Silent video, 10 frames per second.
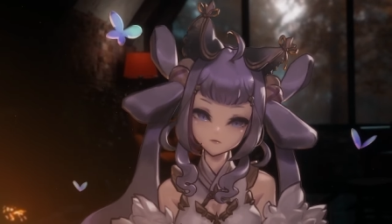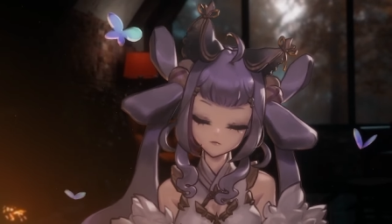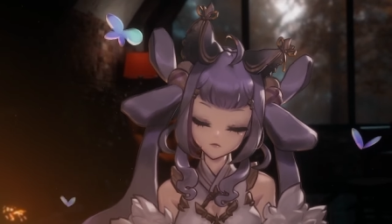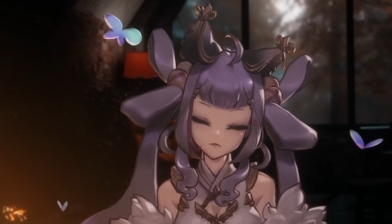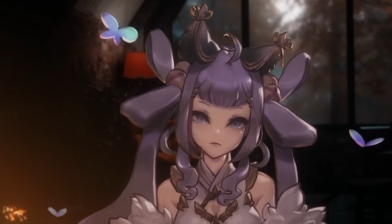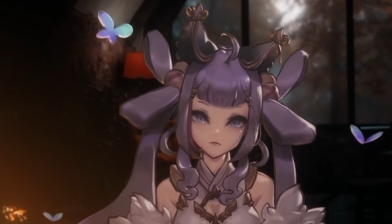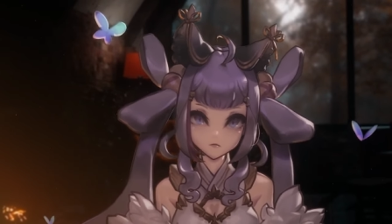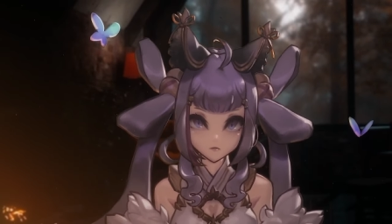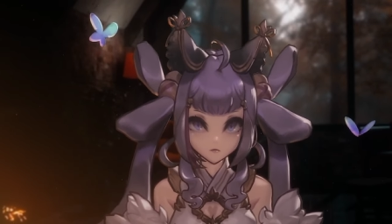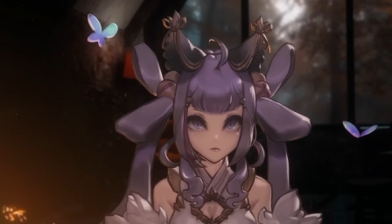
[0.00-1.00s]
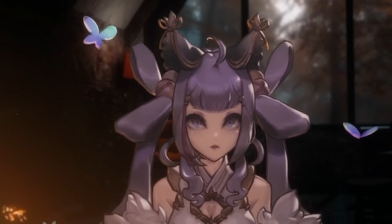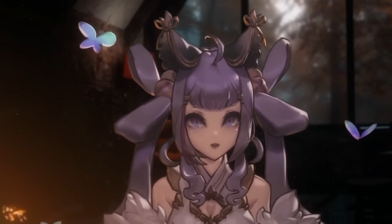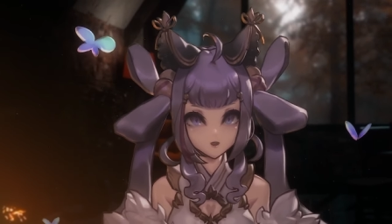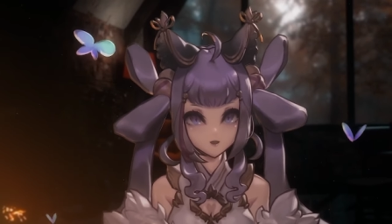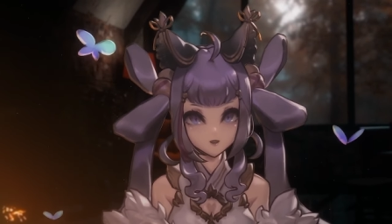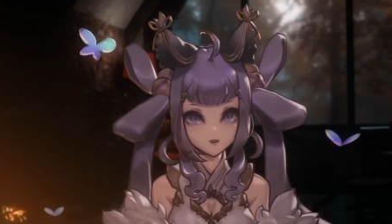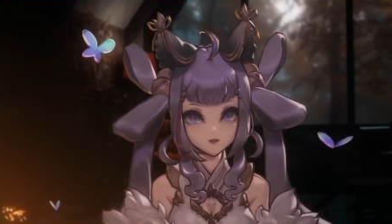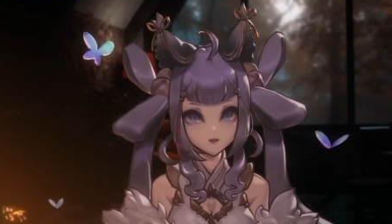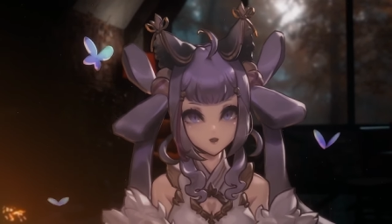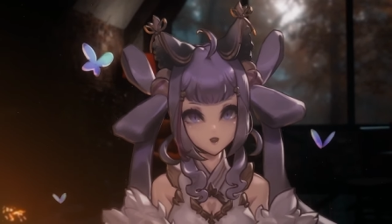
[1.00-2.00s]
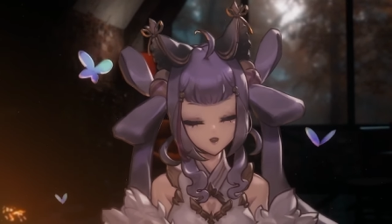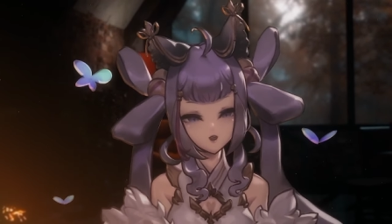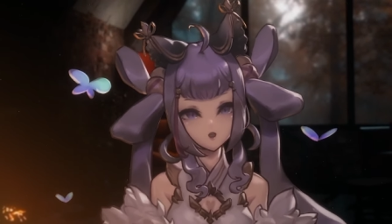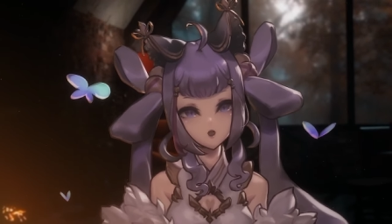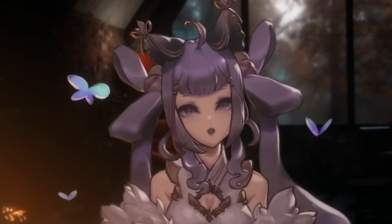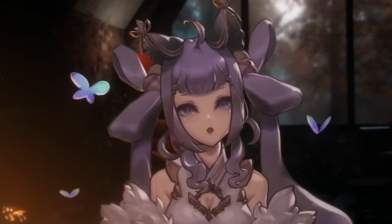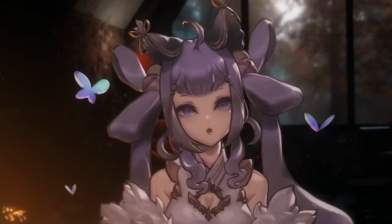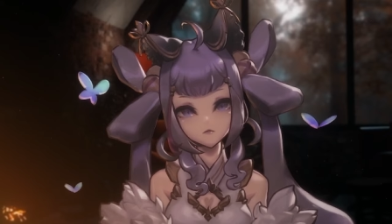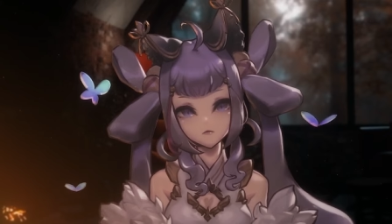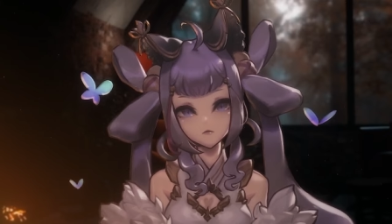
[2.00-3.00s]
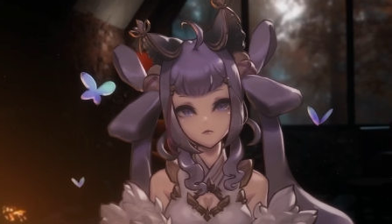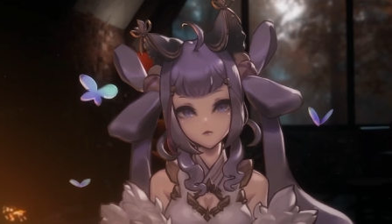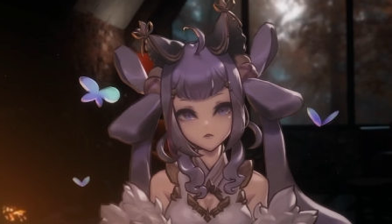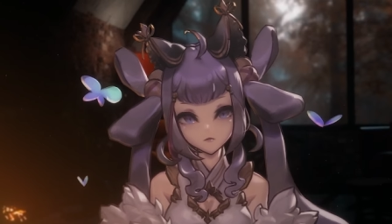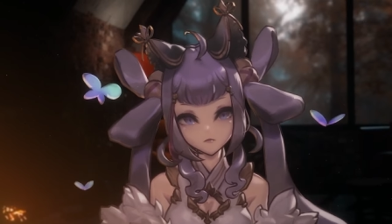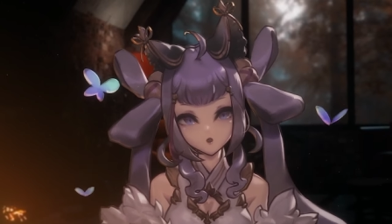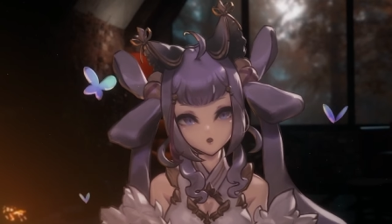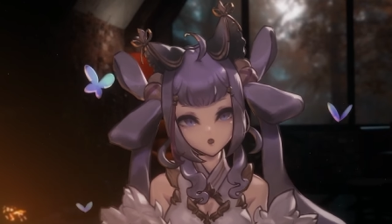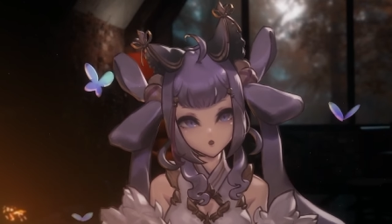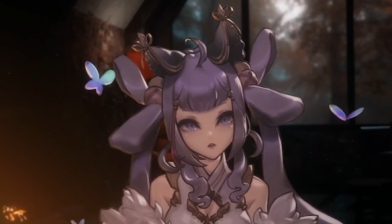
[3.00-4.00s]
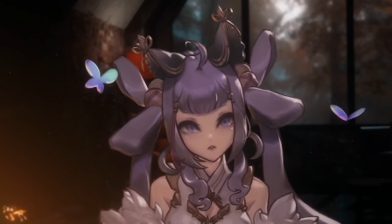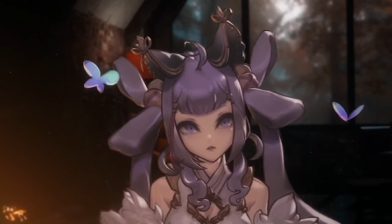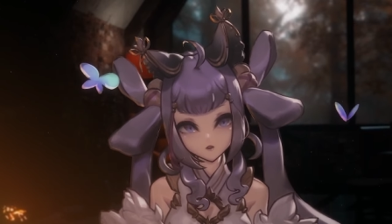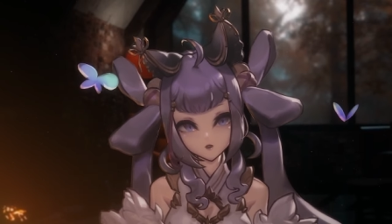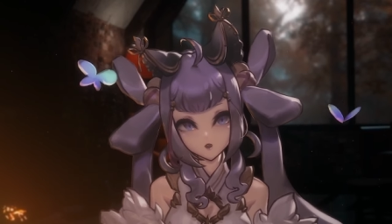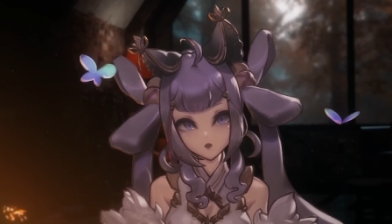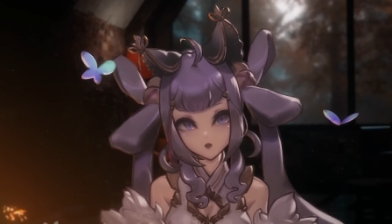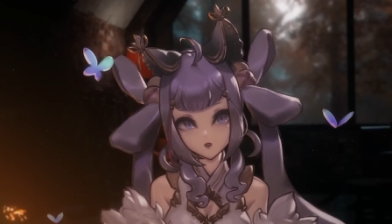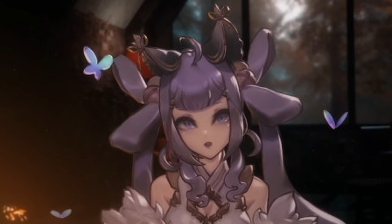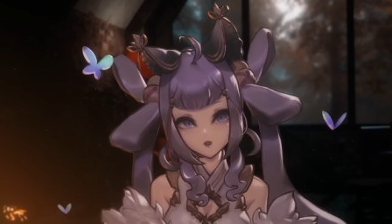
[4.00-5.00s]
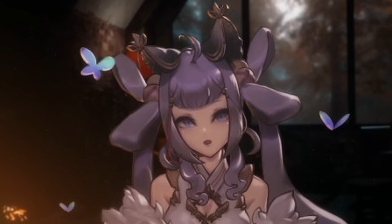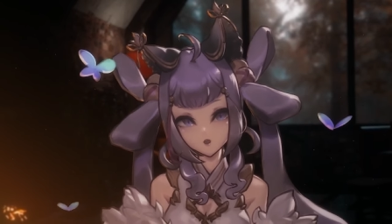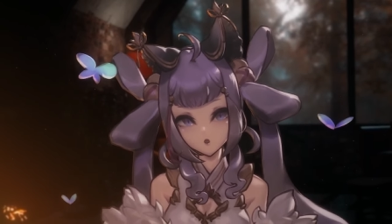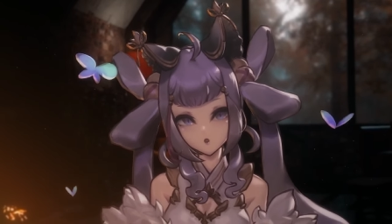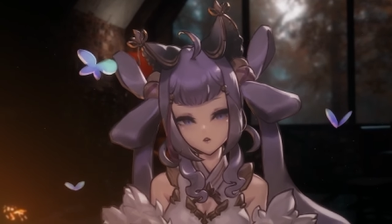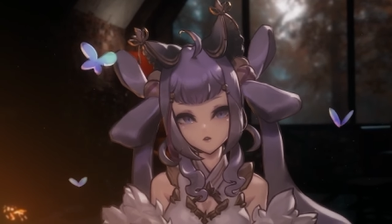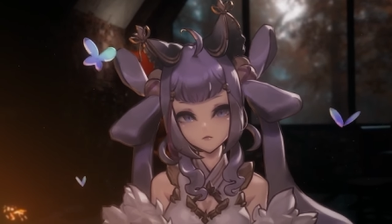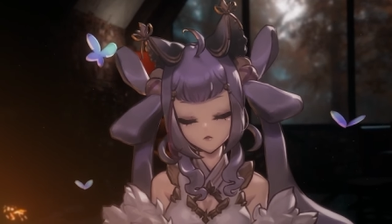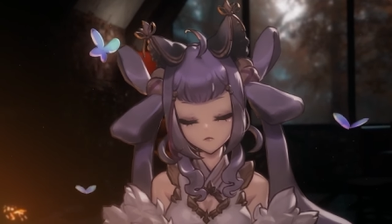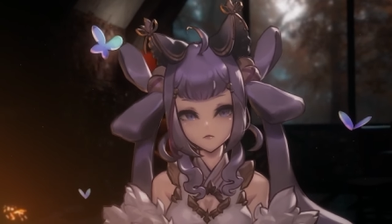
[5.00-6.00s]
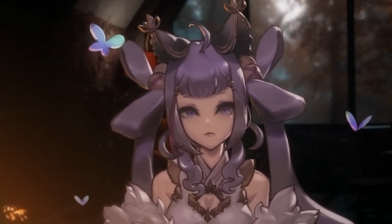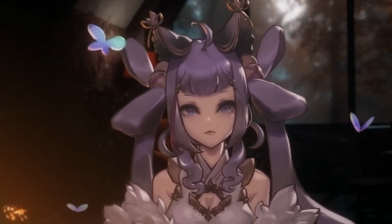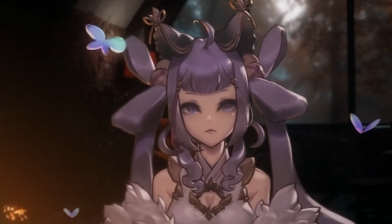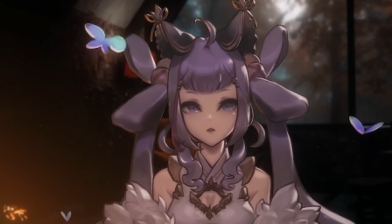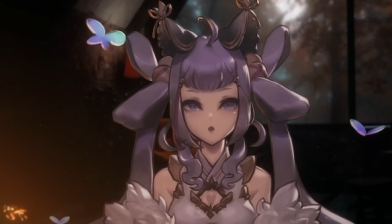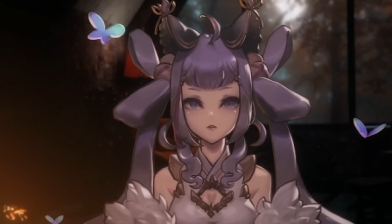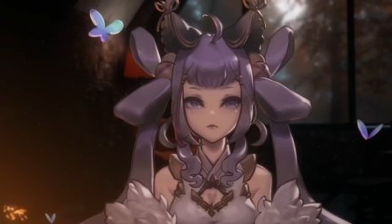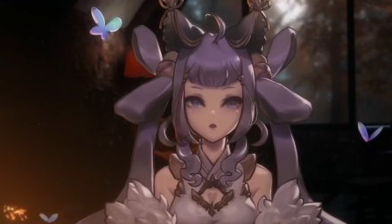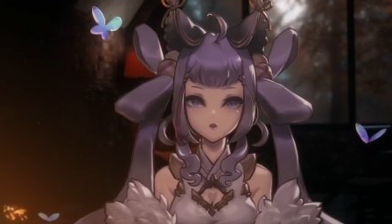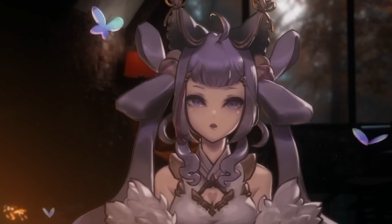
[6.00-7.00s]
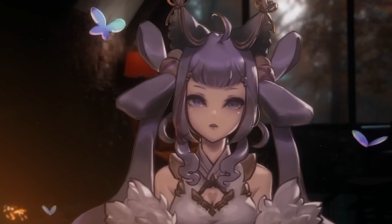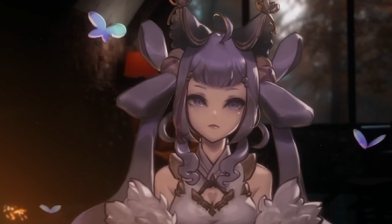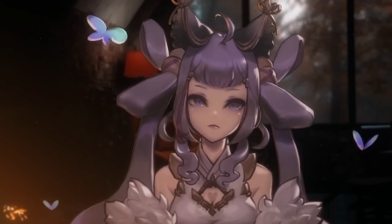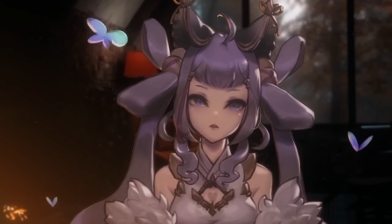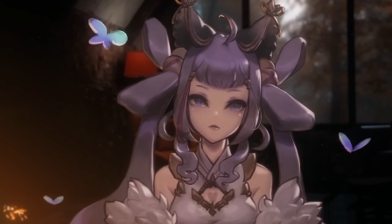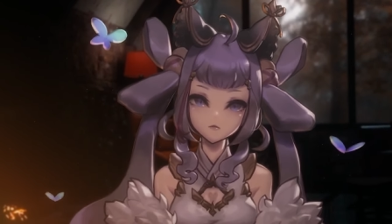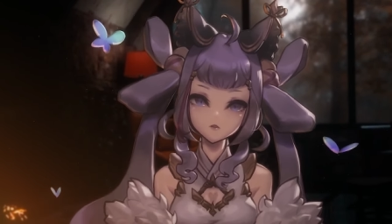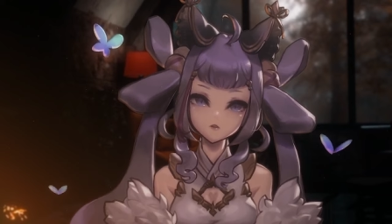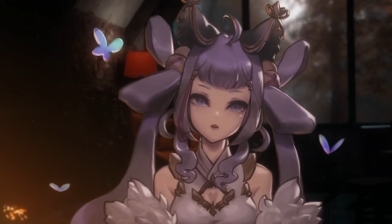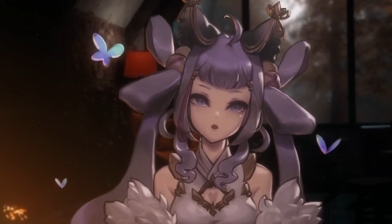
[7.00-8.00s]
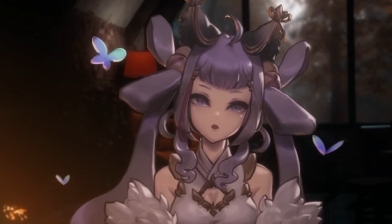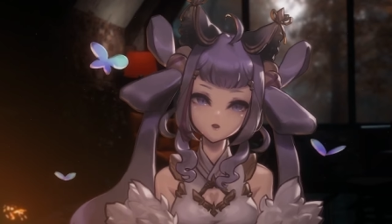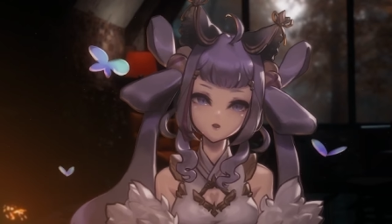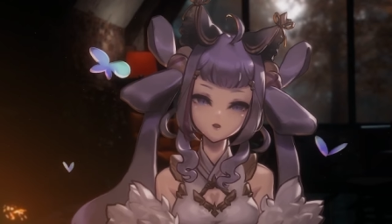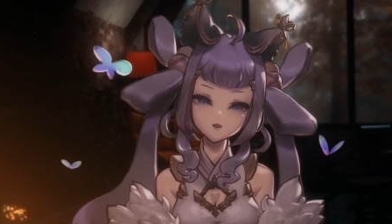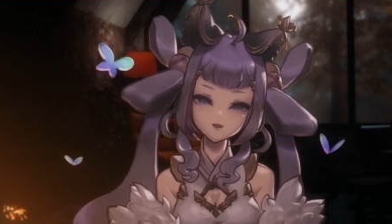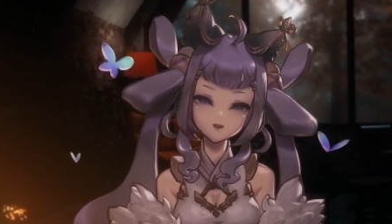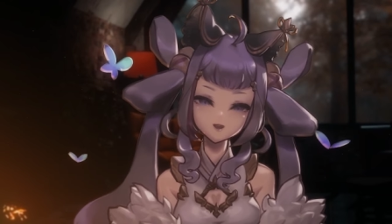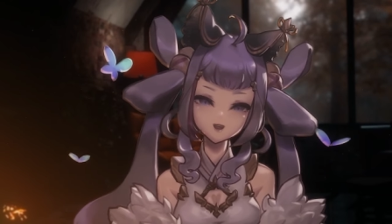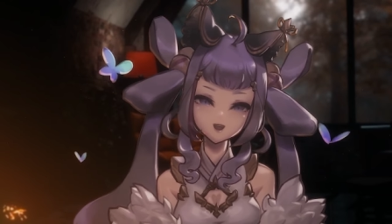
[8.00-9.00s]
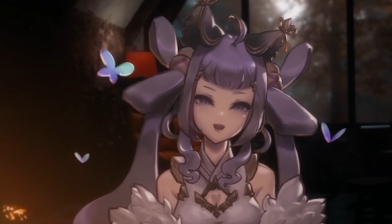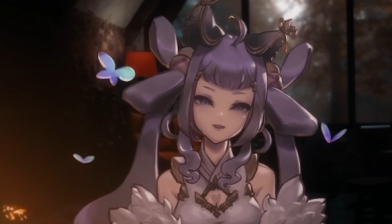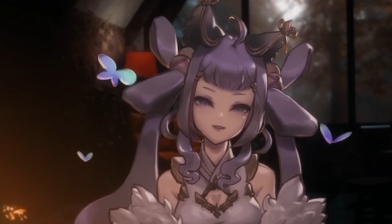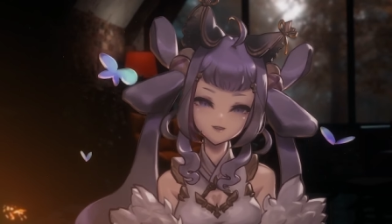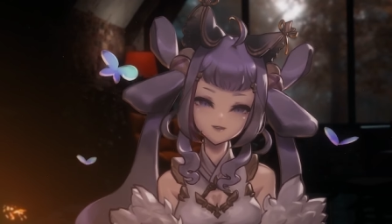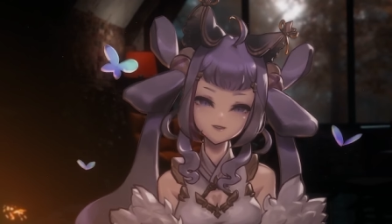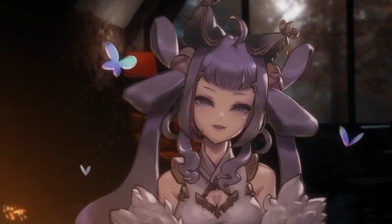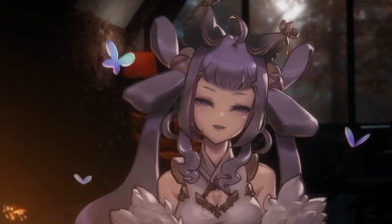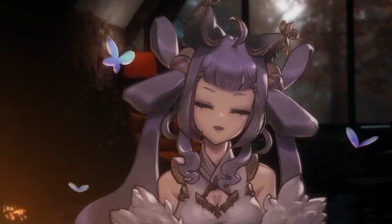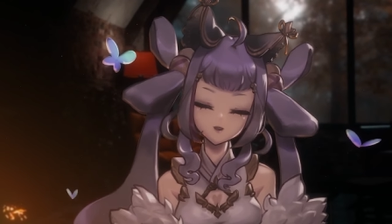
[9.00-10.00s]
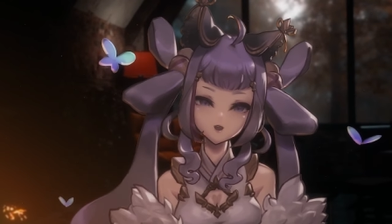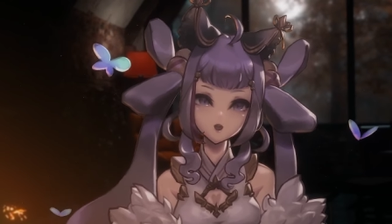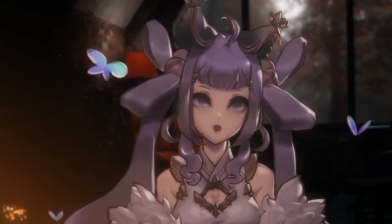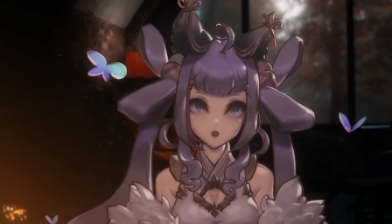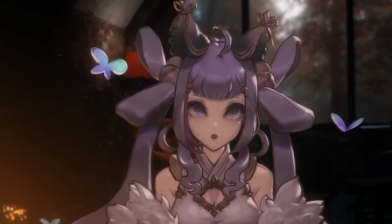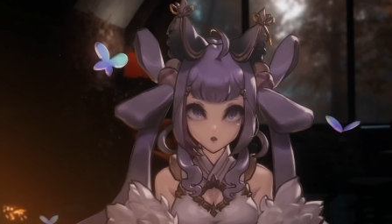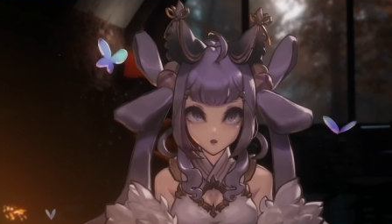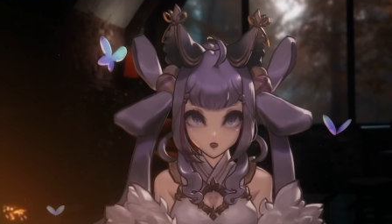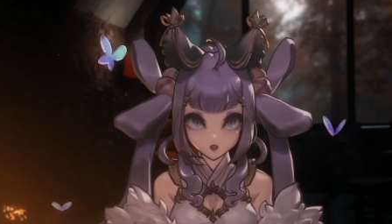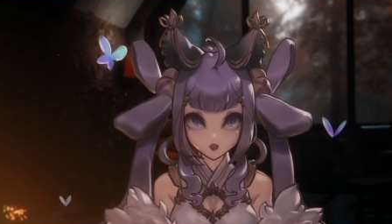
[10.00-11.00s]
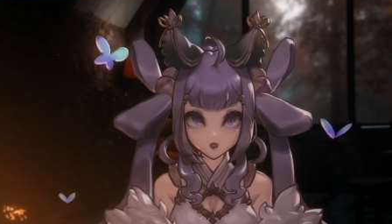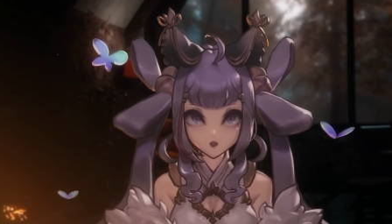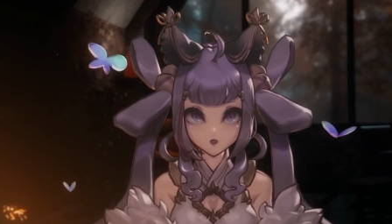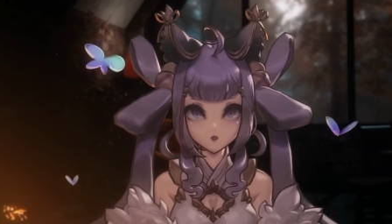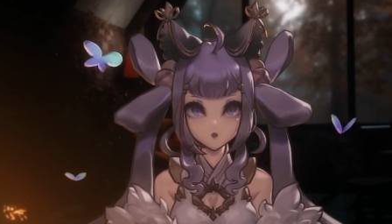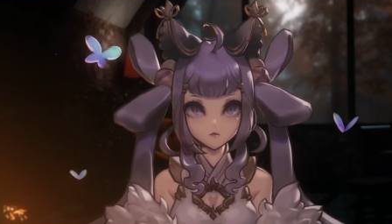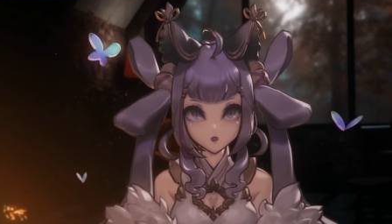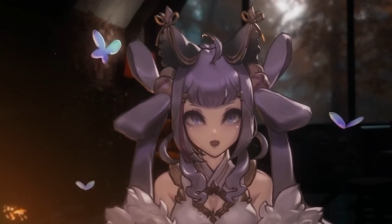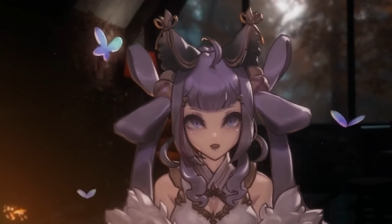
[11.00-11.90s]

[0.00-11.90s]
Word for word: Before we begin, let's do some grounding exercises so we both can feel comfortable, relaxed, and ready to begin.